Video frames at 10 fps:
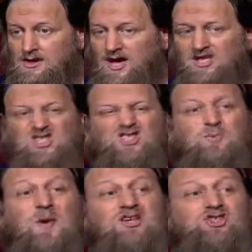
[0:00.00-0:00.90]

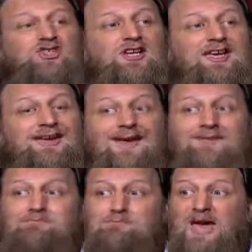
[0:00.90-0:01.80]
especially
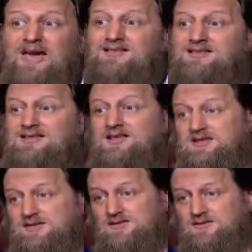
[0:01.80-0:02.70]
in big
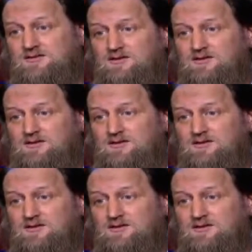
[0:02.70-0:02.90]
cities.